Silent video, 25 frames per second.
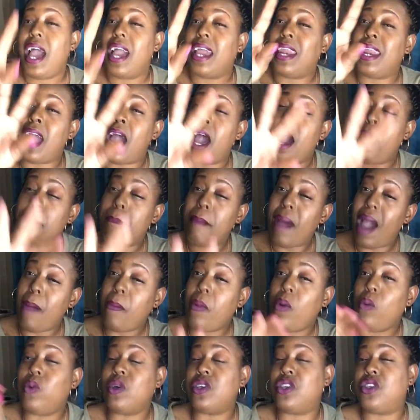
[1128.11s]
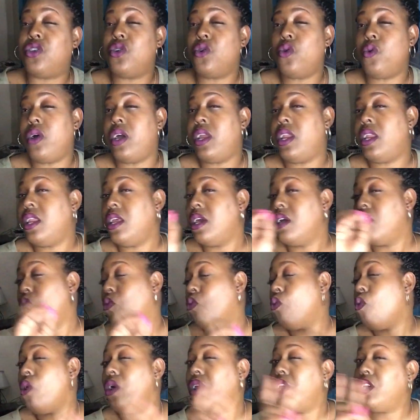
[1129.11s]
Now, her mama was doing
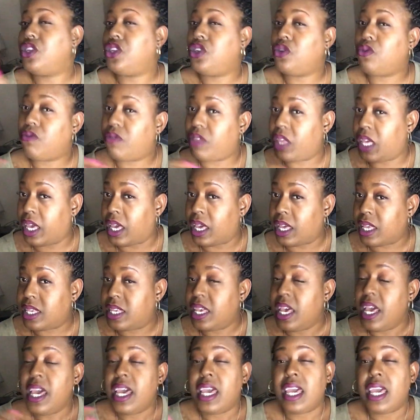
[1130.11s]
one or two things.